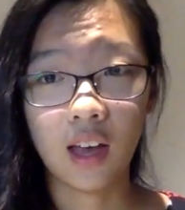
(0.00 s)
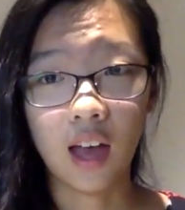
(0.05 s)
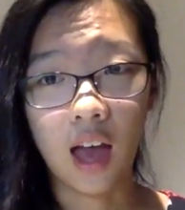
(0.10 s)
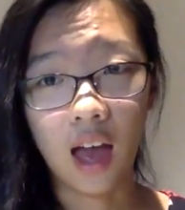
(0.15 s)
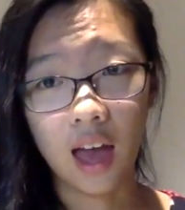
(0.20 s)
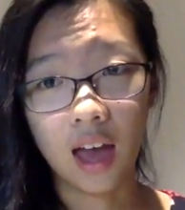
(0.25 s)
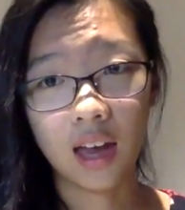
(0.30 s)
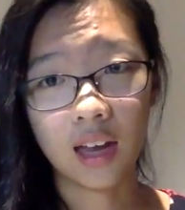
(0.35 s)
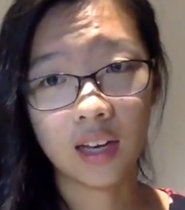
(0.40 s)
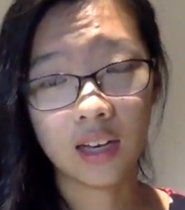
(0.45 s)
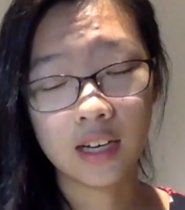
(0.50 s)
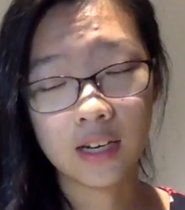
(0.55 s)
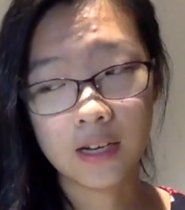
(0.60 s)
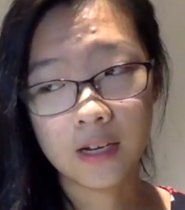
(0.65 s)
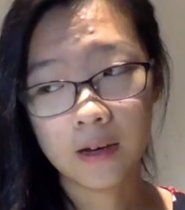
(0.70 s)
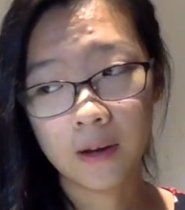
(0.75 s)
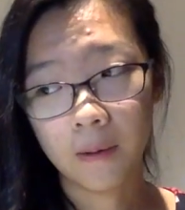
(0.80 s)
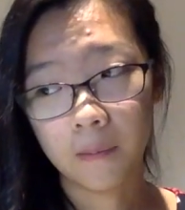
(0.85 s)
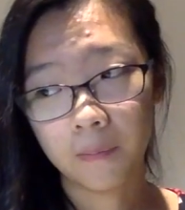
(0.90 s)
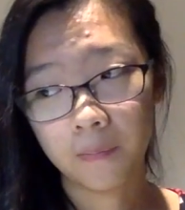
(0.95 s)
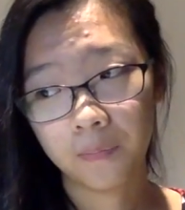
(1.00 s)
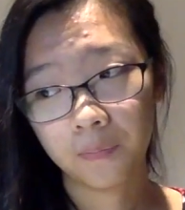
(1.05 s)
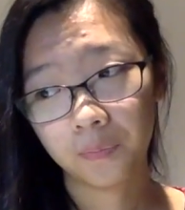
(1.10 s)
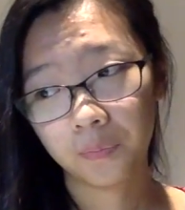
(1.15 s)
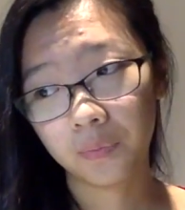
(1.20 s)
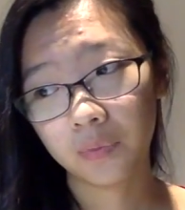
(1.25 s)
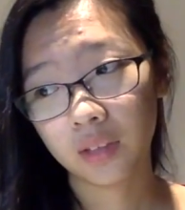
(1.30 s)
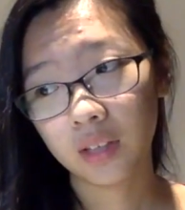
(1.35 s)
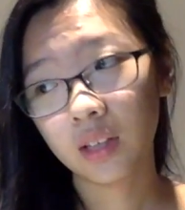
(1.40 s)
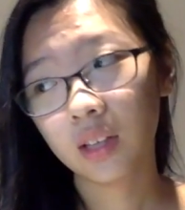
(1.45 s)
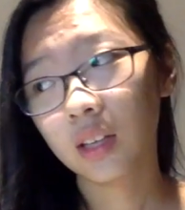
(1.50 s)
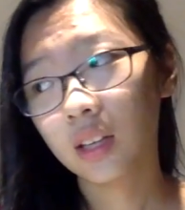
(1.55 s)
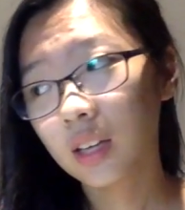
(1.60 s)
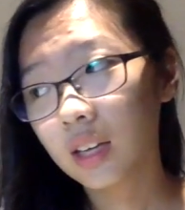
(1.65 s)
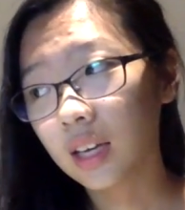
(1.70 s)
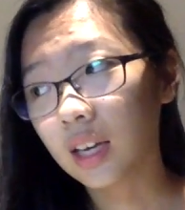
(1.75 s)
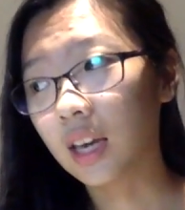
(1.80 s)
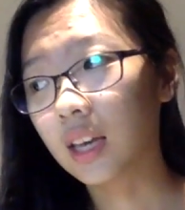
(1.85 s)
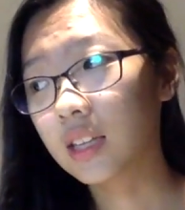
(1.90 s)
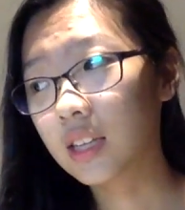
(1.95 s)
And
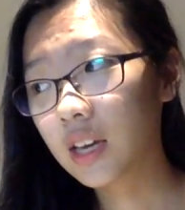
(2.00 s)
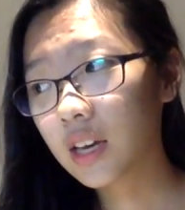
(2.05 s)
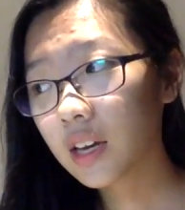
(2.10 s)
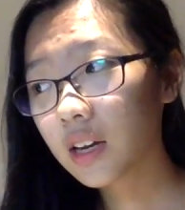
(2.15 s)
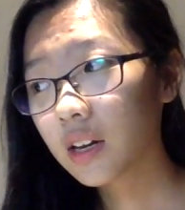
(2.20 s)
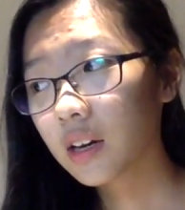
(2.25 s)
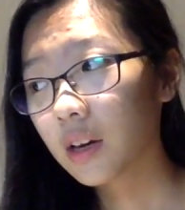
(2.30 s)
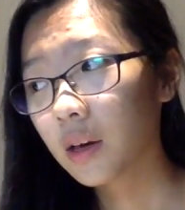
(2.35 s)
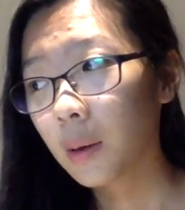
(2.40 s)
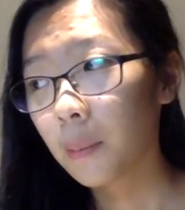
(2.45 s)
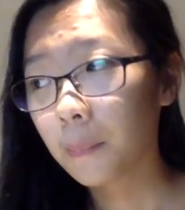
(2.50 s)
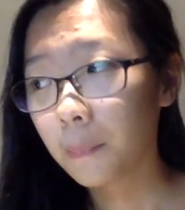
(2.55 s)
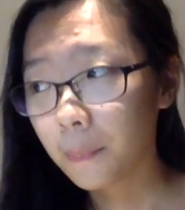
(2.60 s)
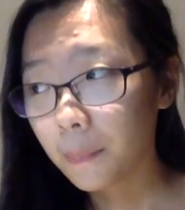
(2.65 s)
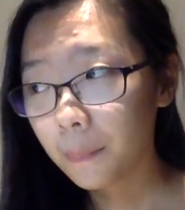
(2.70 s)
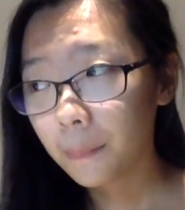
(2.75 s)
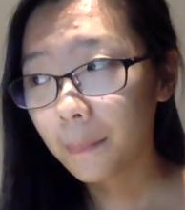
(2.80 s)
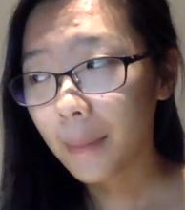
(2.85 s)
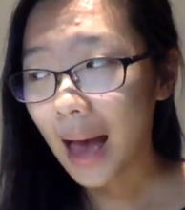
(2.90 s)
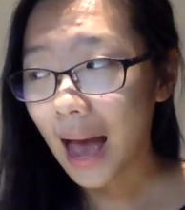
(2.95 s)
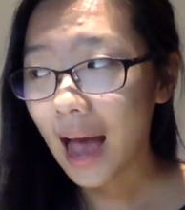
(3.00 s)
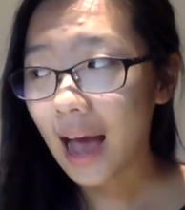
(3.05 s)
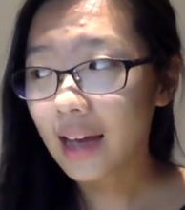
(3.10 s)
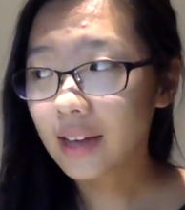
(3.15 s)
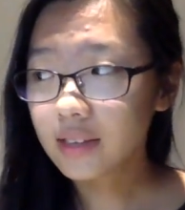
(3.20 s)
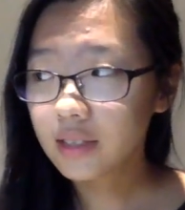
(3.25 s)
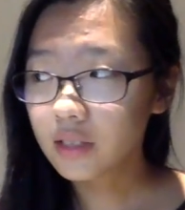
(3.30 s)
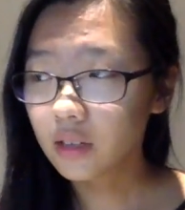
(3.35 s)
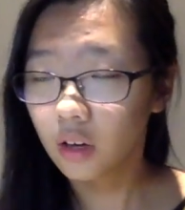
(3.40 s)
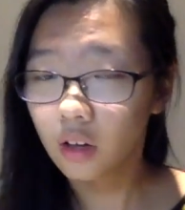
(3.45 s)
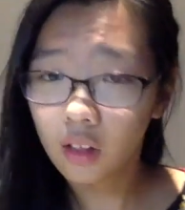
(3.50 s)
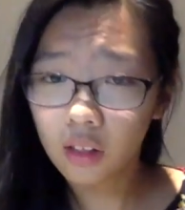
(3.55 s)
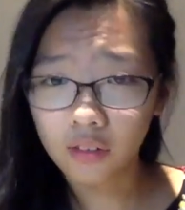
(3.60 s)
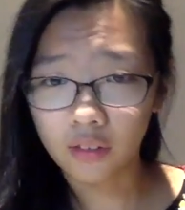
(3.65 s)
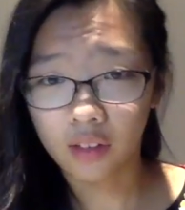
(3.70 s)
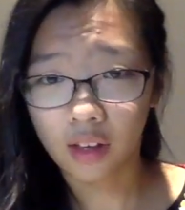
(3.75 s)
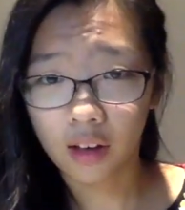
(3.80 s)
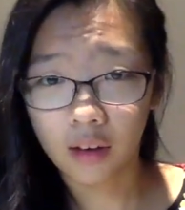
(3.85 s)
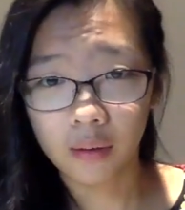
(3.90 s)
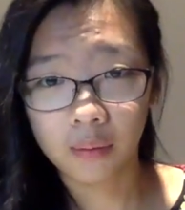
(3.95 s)
he did pass all of
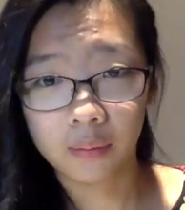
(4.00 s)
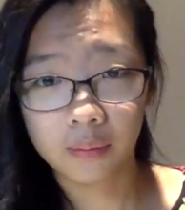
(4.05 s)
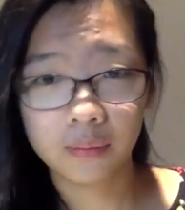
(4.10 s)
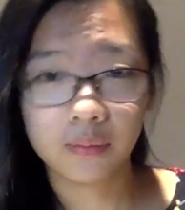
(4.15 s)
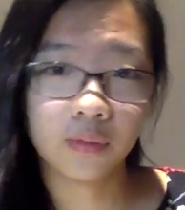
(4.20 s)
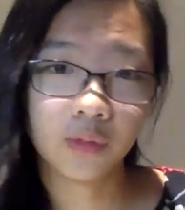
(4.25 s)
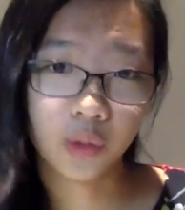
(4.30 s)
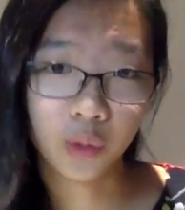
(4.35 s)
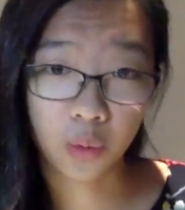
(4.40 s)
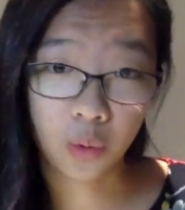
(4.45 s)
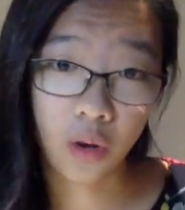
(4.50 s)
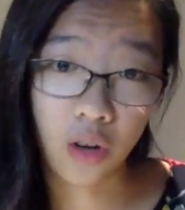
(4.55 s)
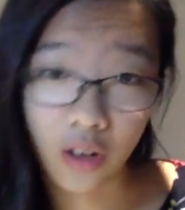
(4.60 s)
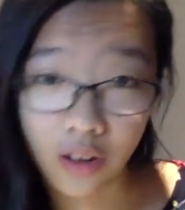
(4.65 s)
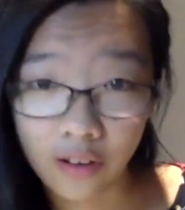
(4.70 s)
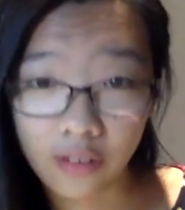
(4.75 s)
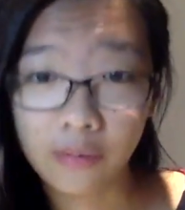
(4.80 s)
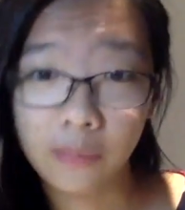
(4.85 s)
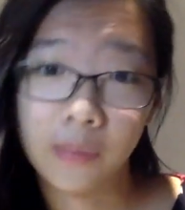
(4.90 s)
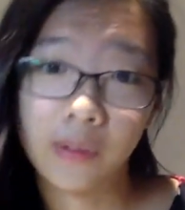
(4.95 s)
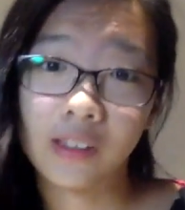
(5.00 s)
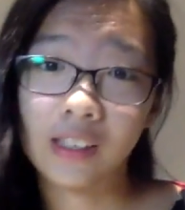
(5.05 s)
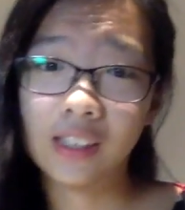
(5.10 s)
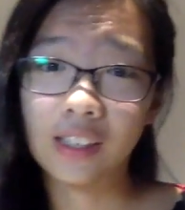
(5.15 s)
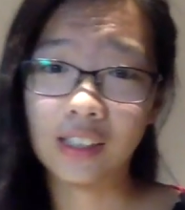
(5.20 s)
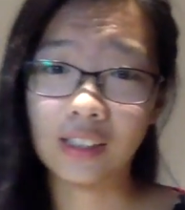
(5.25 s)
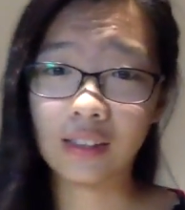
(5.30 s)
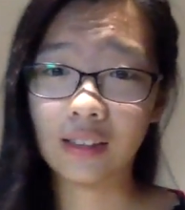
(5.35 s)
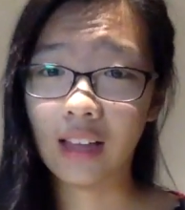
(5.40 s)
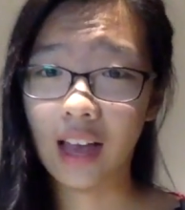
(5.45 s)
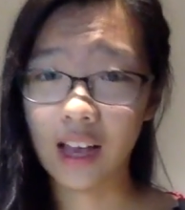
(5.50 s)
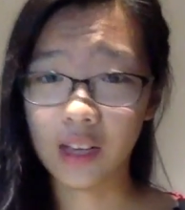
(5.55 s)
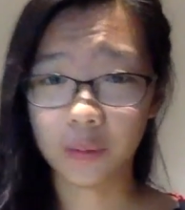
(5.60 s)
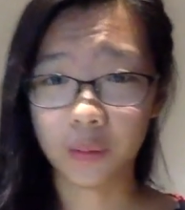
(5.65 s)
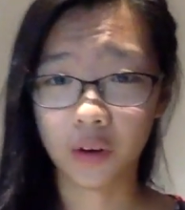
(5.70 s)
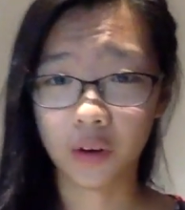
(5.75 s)
them, sort of, but the last